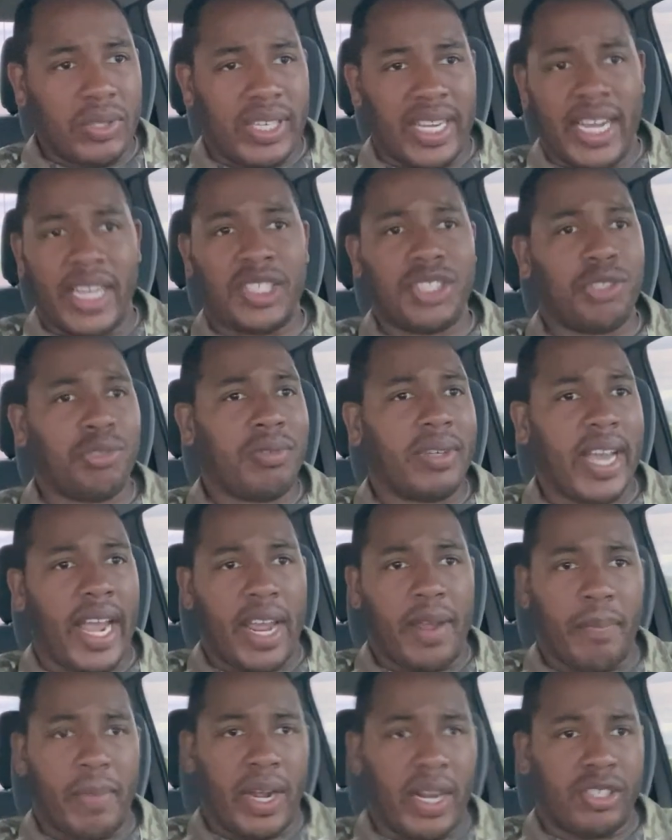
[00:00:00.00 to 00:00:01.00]
dents, you
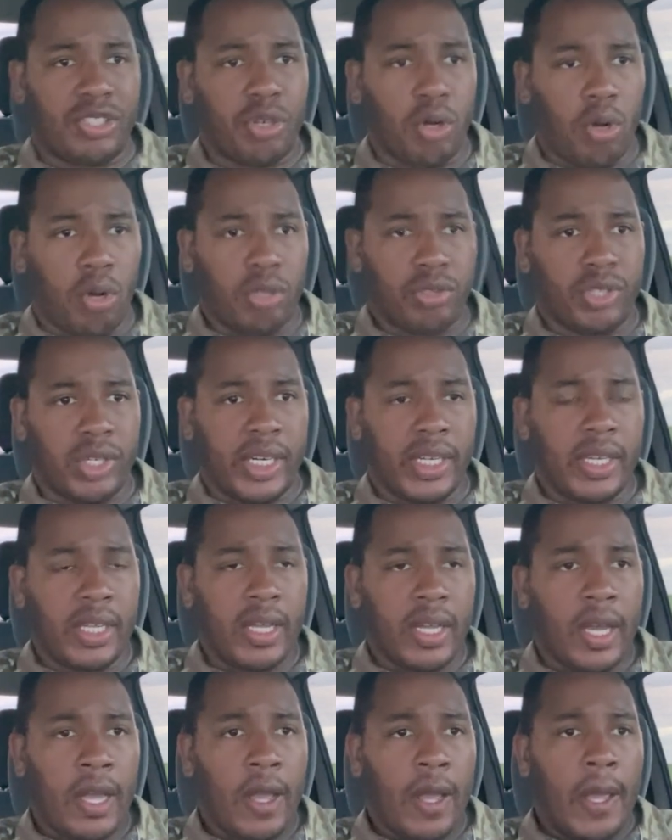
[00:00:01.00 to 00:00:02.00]
can't bear children,
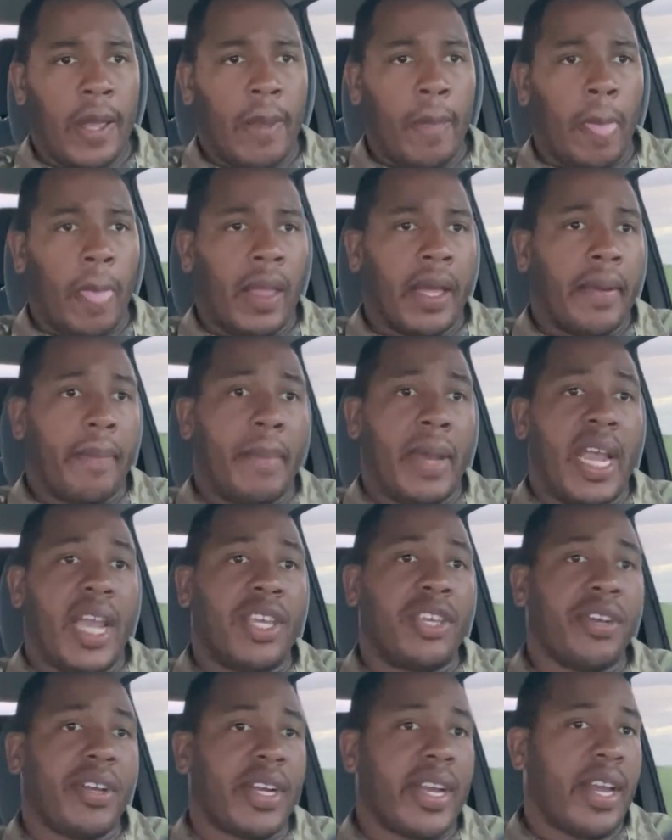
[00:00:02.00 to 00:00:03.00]
man,
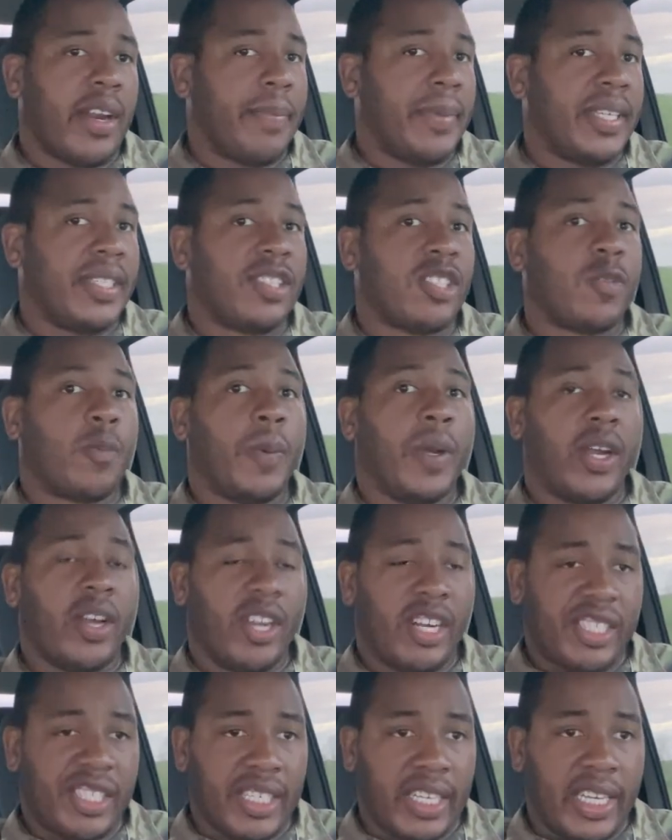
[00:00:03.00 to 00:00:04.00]
you're gonna be
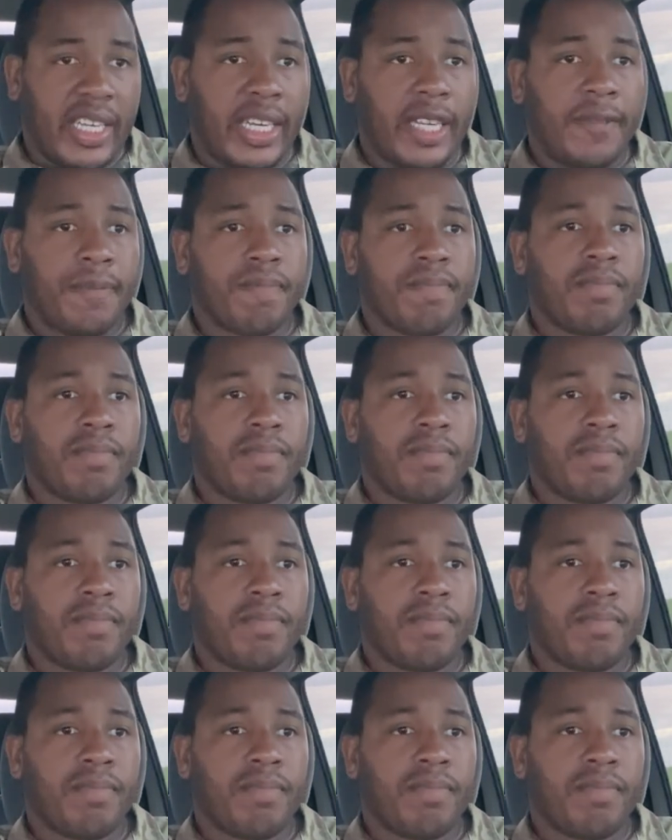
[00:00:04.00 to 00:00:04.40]
spiritually